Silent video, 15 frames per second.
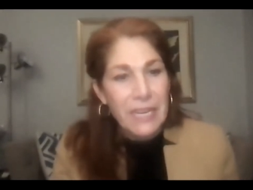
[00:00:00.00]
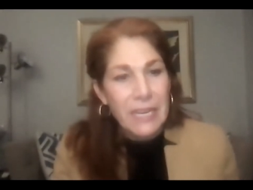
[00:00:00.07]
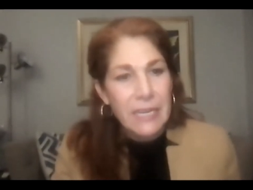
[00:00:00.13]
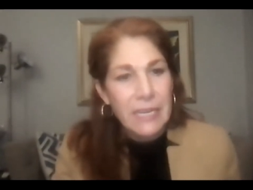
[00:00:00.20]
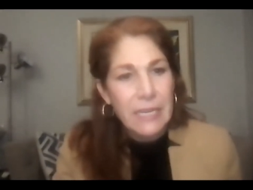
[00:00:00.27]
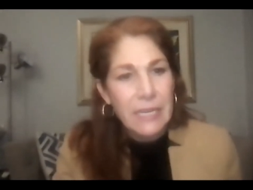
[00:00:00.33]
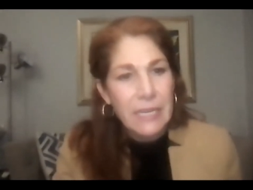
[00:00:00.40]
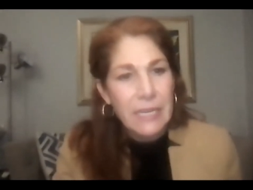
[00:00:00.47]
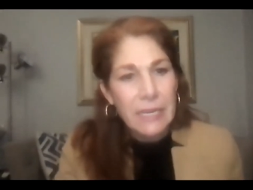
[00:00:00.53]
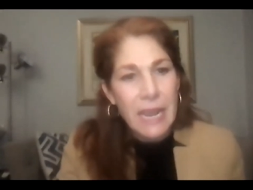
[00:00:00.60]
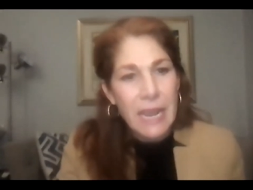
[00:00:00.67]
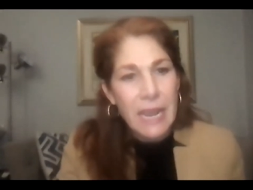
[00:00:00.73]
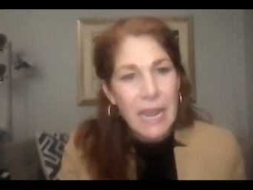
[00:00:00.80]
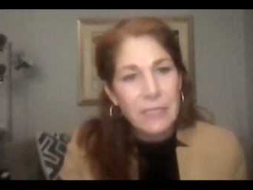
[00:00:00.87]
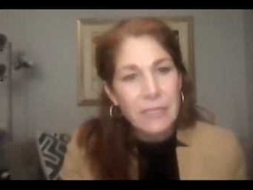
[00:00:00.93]
he
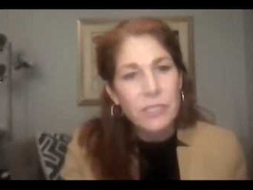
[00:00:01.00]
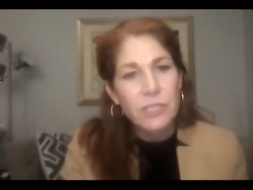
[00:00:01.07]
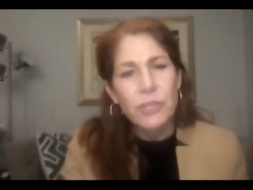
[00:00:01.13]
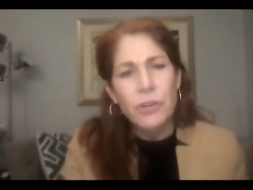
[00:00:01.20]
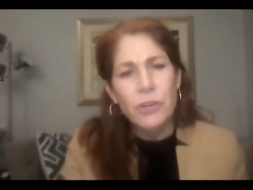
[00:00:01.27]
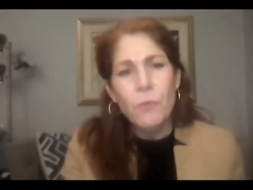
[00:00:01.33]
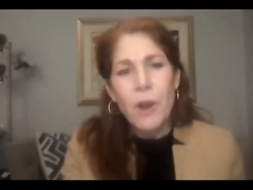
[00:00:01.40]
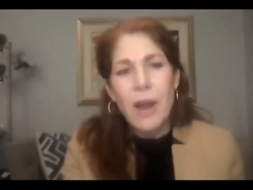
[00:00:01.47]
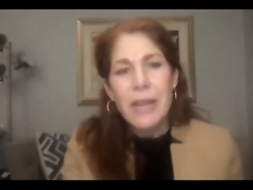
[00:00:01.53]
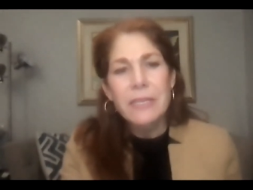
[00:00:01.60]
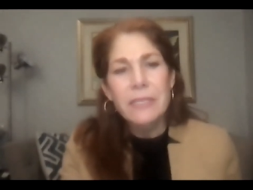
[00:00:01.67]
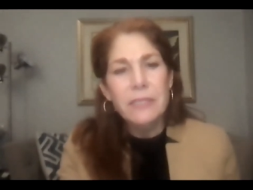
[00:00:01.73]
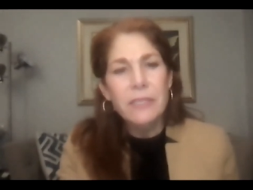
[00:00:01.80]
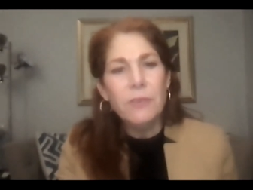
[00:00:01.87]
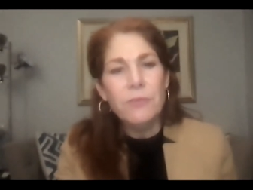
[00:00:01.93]
asks, you know, why
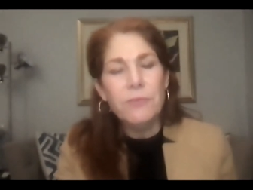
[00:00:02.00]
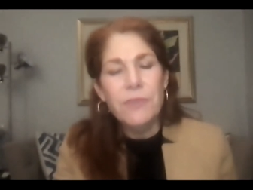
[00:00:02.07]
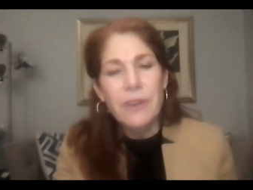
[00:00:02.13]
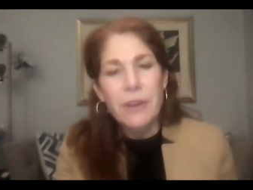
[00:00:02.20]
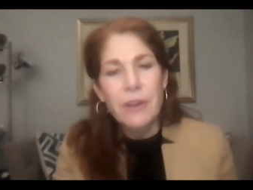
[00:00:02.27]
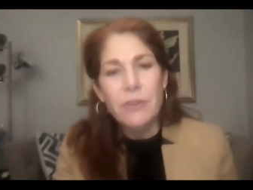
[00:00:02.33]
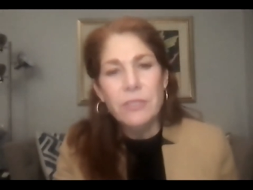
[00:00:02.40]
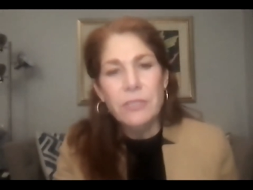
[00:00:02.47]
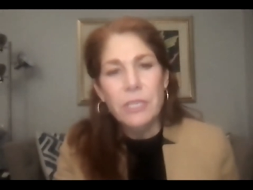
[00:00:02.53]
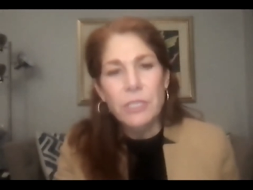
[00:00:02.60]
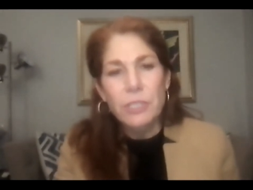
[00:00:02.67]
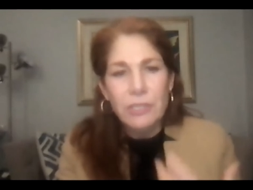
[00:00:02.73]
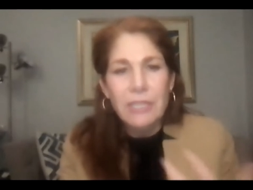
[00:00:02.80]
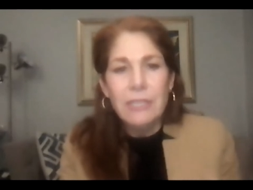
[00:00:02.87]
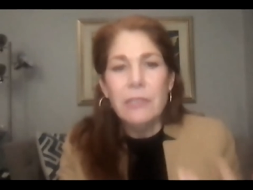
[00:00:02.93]
is there very, such
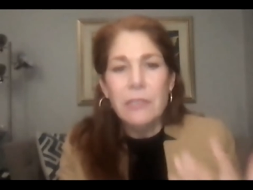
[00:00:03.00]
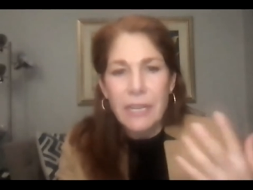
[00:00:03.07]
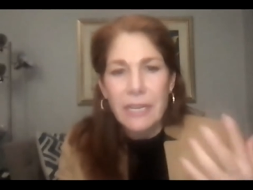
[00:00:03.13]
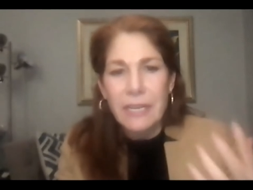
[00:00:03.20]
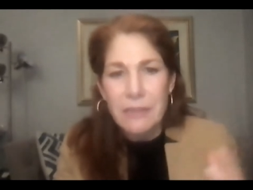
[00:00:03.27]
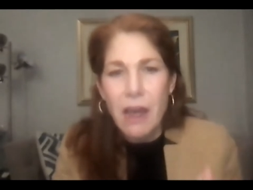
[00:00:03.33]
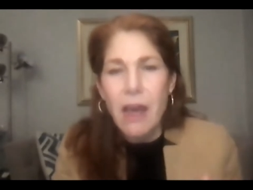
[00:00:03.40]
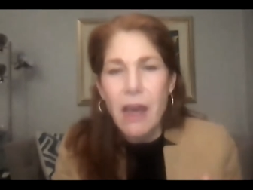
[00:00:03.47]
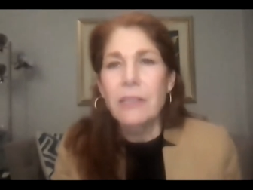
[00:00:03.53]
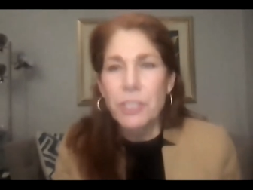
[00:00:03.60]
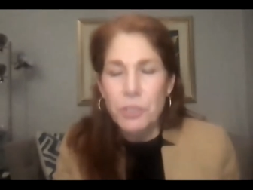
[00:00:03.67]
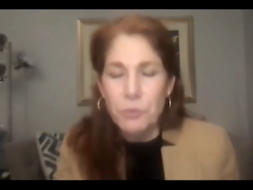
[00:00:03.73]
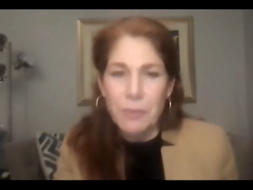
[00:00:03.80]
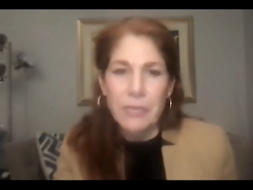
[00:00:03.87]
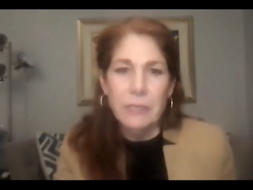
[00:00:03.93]
little
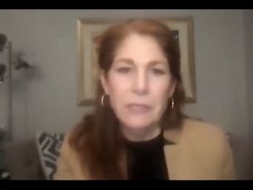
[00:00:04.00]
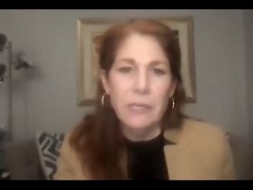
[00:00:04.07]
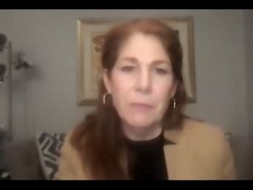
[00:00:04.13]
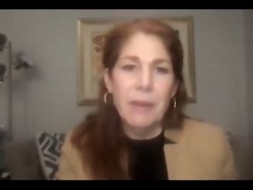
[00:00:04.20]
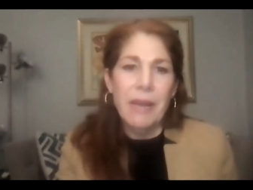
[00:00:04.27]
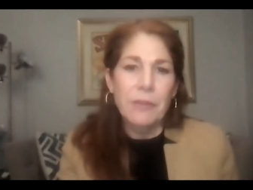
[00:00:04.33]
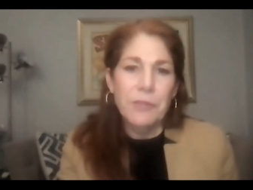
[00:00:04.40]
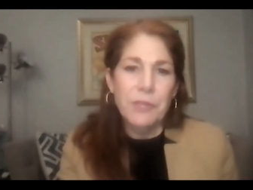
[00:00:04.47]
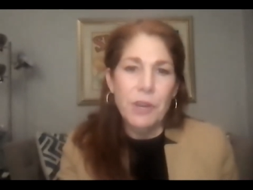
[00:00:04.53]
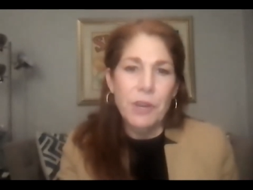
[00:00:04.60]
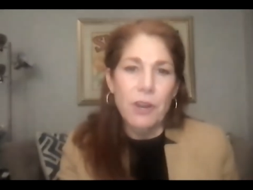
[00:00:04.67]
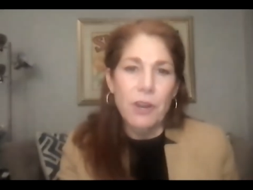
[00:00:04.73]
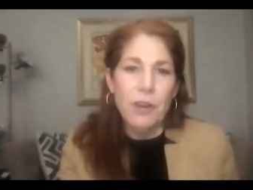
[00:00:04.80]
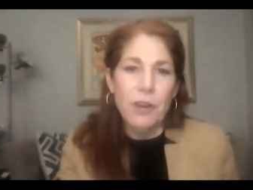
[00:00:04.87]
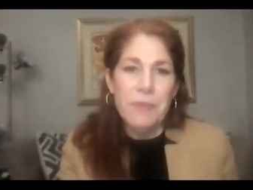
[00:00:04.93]
acknowledgement about the
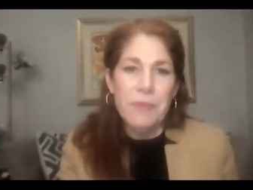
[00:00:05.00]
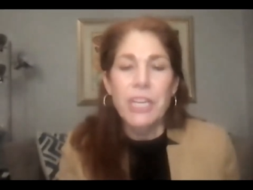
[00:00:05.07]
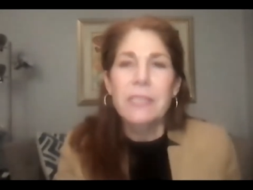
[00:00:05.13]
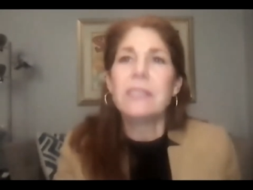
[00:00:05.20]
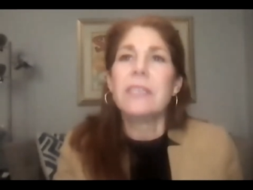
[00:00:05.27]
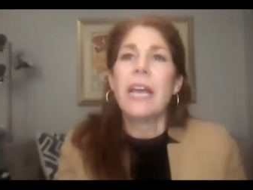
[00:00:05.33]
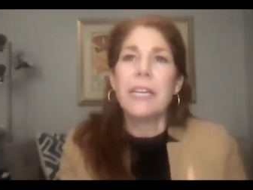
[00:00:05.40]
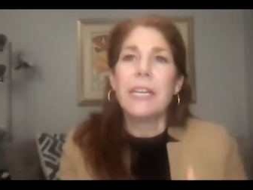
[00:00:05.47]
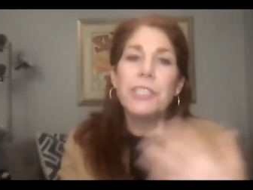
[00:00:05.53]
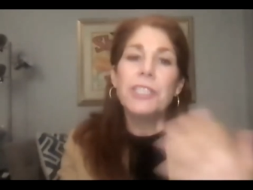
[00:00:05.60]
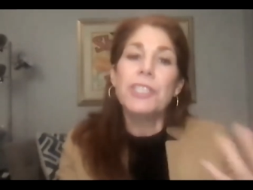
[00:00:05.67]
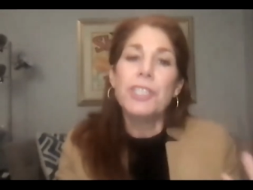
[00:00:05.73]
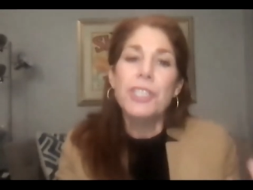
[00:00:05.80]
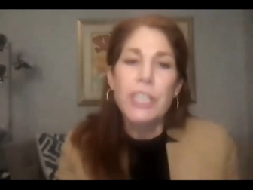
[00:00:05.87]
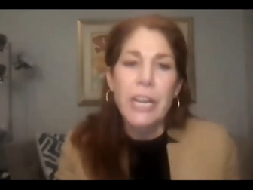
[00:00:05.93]
Armenian genocide?
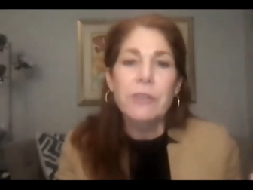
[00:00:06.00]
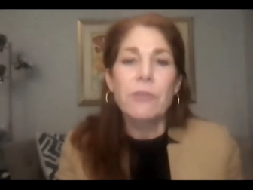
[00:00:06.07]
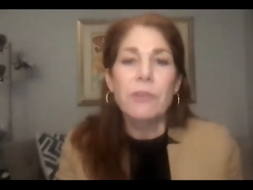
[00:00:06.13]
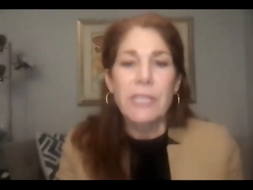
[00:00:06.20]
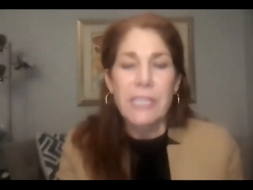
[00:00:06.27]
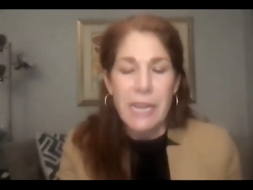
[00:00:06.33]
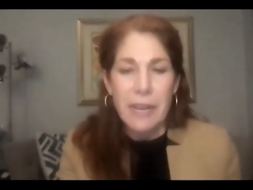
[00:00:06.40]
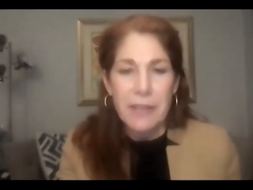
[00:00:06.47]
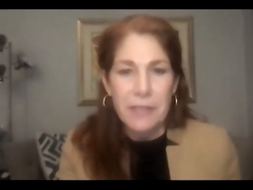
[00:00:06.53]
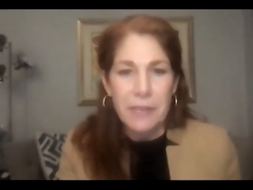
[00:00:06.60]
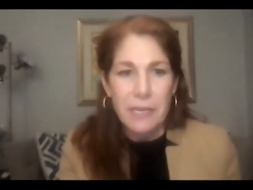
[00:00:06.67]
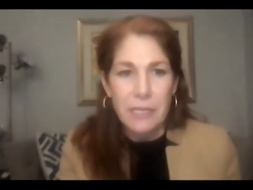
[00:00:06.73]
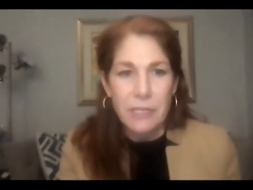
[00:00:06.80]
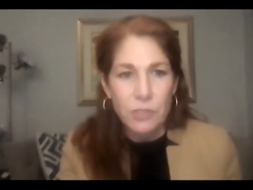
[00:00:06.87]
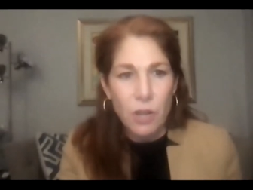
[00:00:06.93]
Just generally, I think
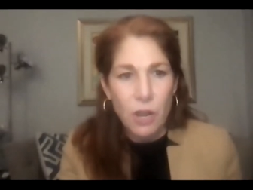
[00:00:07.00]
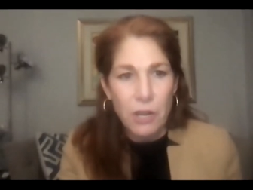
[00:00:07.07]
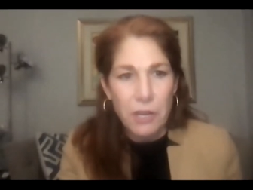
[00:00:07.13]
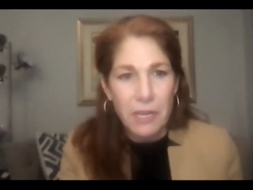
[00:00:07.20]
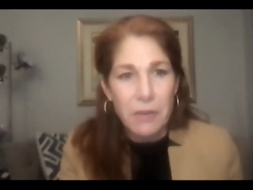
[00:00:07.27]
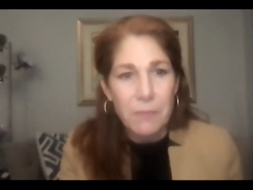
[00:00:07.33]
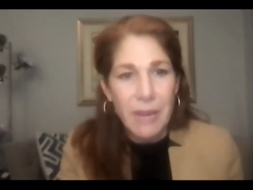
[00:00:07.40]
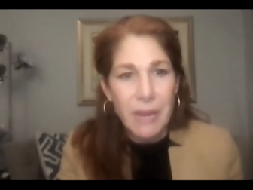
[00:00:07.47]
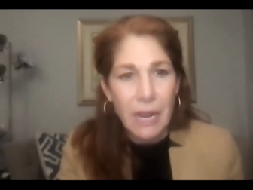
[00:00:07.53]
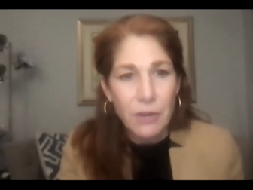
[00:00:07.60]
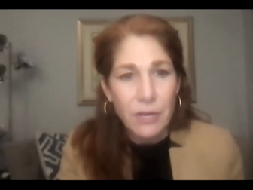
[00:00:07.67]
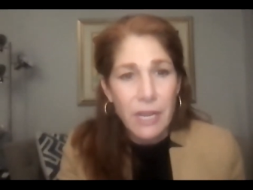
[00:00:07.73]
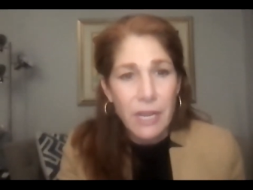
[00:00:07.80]
he's talking about,